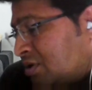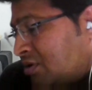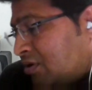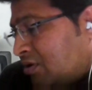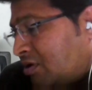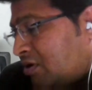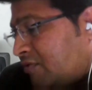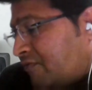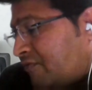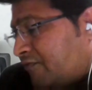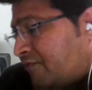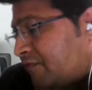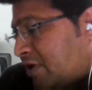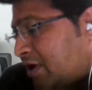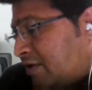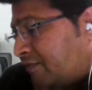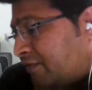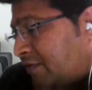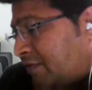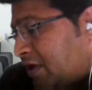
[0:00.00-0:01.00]
of
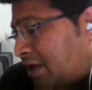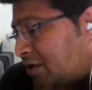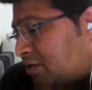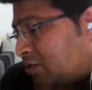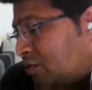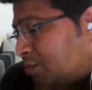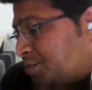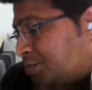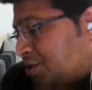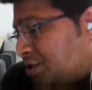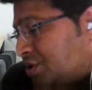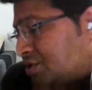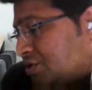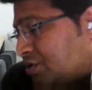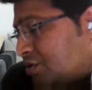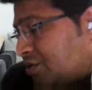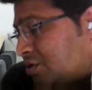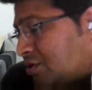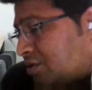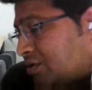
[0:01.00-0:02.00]
5 lakh rupees
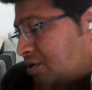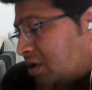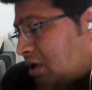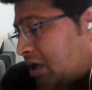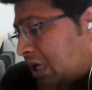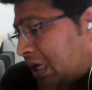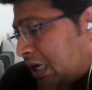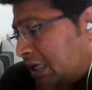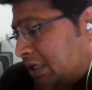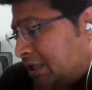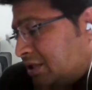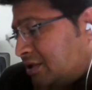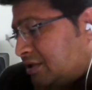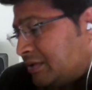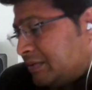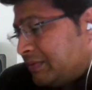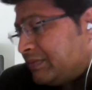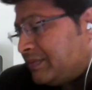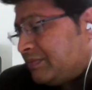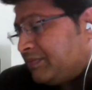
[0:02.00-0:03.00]
or higher
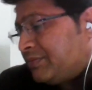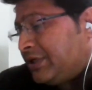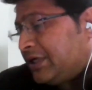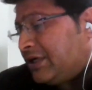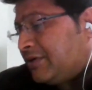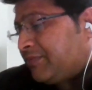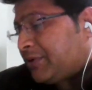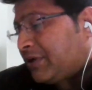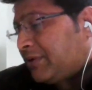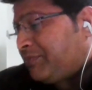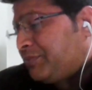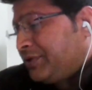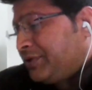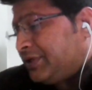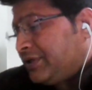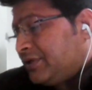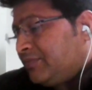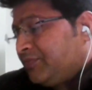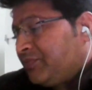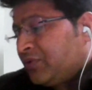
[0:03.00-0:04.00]
paid up
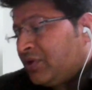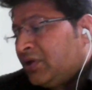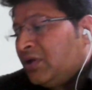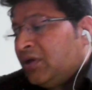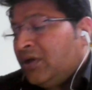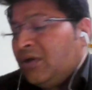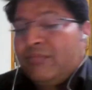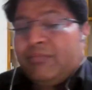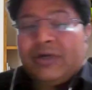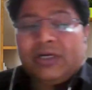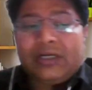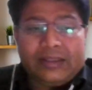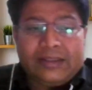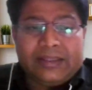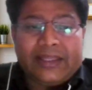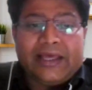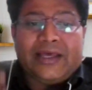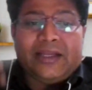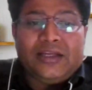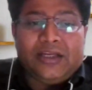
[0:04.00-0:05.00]
capital but
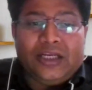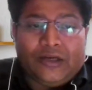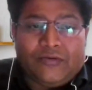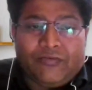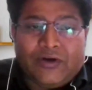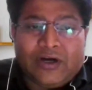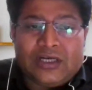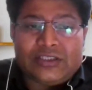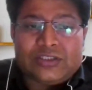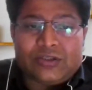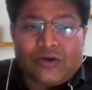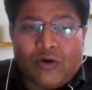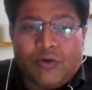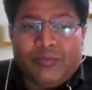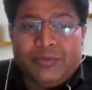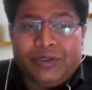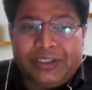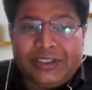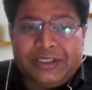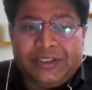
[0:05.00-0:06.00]
then it was
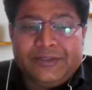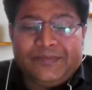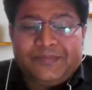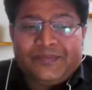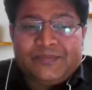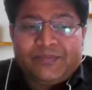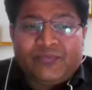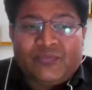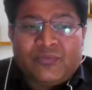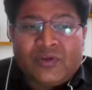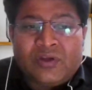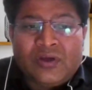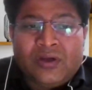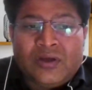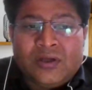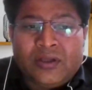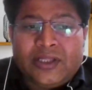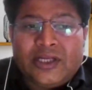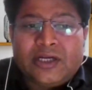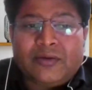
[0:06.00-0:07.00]
omitted
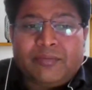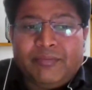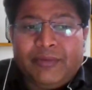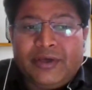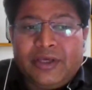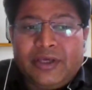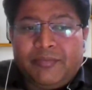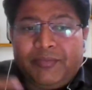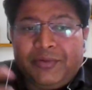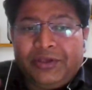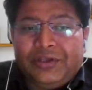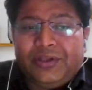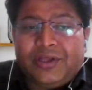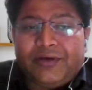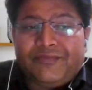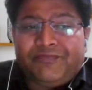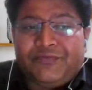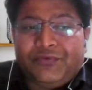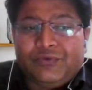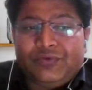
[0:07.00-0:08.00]
that maybe in the
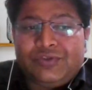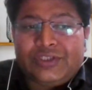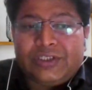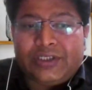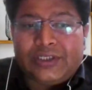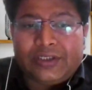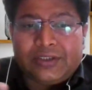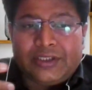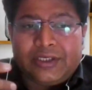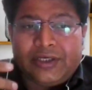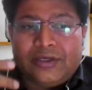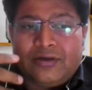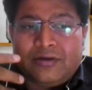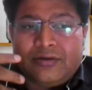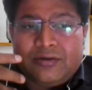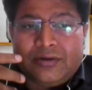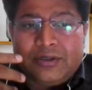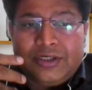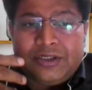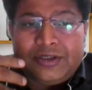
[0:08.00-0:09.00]
future there
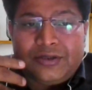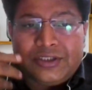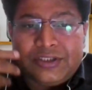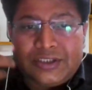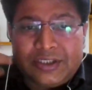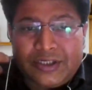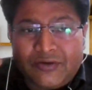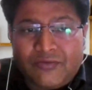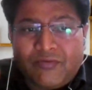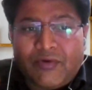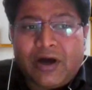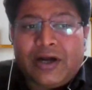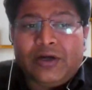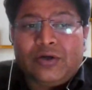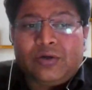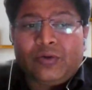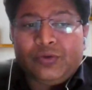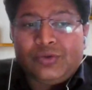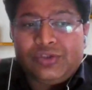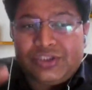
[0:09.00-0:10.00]
it is
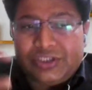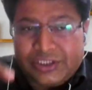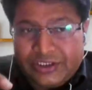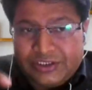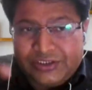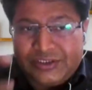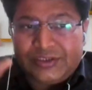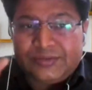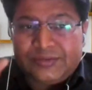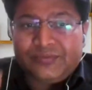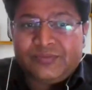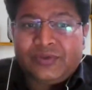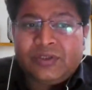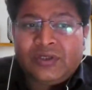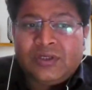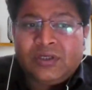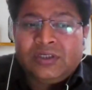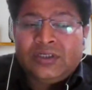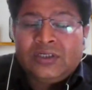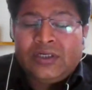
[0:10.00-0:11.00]
required to change
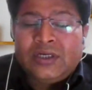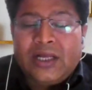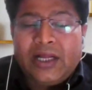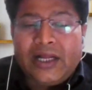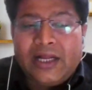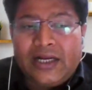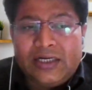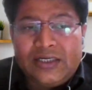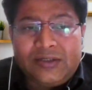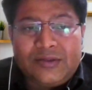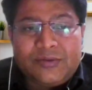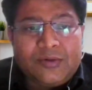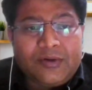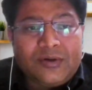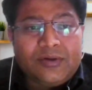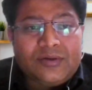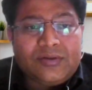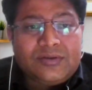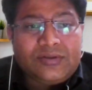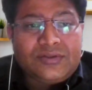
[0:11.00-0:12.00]
and
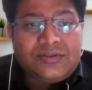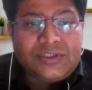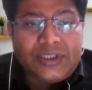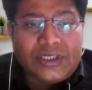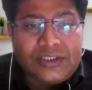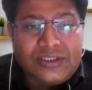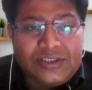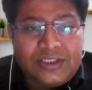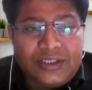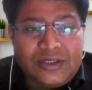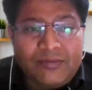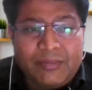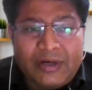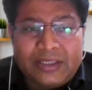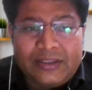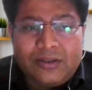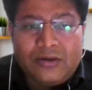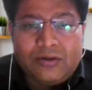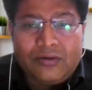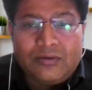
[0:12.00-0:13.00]
changing by
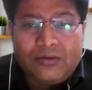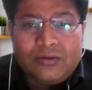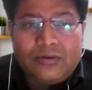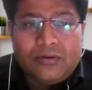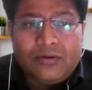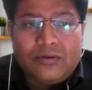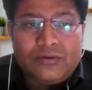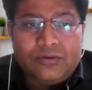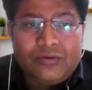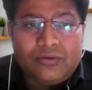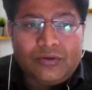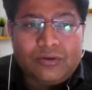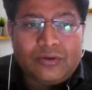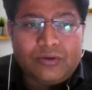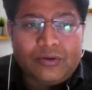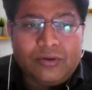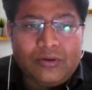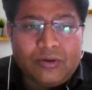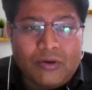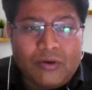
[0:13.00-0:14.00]
the you know
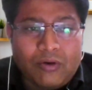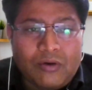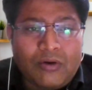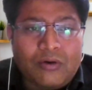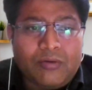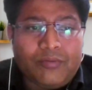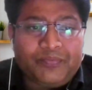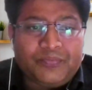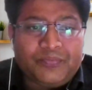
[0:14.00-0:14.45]
the law